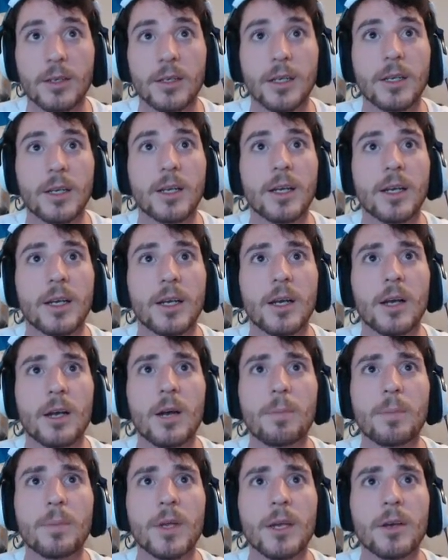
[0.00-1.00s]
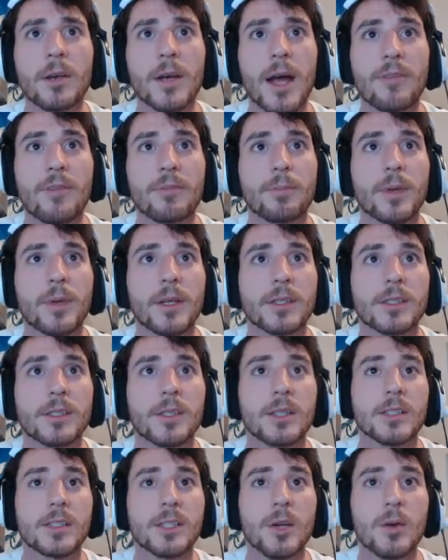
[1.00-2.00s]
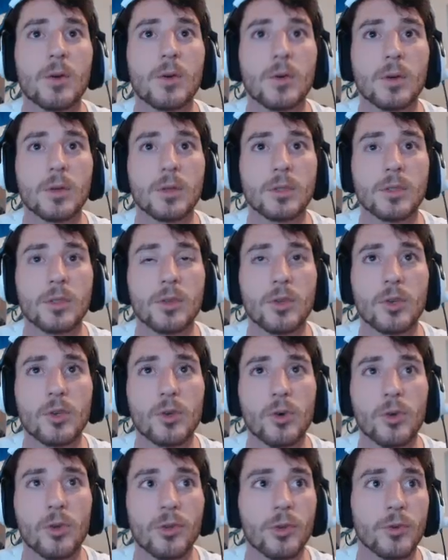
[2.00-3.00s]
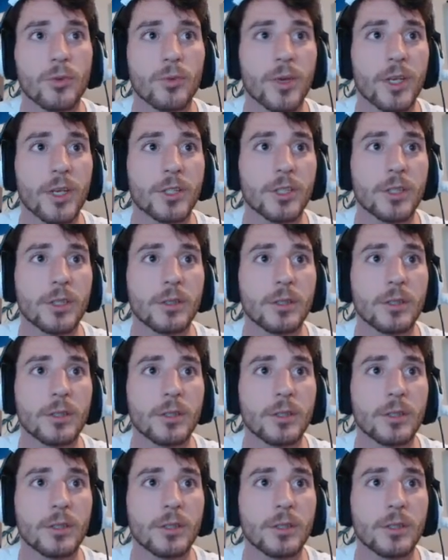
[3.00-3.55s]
Up here I haven't been, so let's go to the northern region.